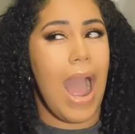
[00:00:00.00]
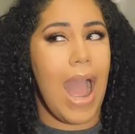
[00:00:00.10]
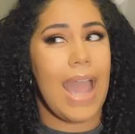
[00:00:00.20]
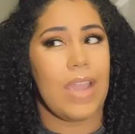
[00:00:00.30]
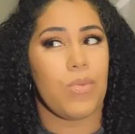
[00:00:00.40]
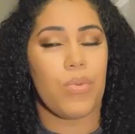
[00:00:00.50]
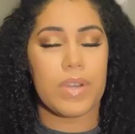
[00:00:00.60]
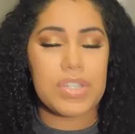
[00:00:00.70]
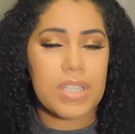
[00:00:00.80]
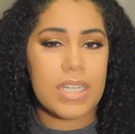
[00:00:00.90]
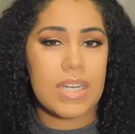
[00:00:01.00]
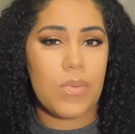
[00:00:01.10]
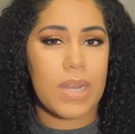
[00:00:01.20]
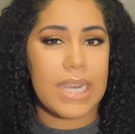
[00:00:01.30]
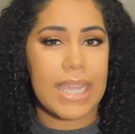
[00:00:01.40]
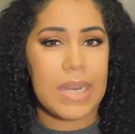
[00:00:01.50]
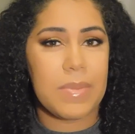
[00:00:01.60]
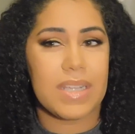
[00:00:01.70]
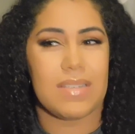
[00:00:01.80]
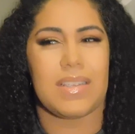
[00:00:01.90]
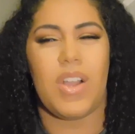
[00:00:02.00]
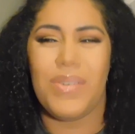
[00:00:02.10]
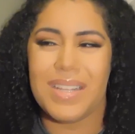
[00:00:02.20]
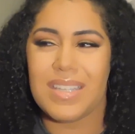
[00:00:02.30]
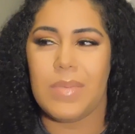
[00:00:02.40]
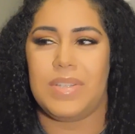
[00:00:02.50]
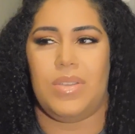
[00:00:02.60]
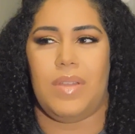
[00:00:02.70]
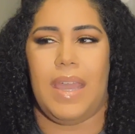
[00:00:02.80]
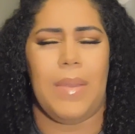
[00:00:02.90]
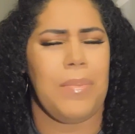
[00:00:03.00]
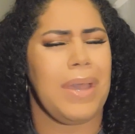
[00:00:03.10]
I originally didn't want to get it because I was like, oh, that's going to be too light.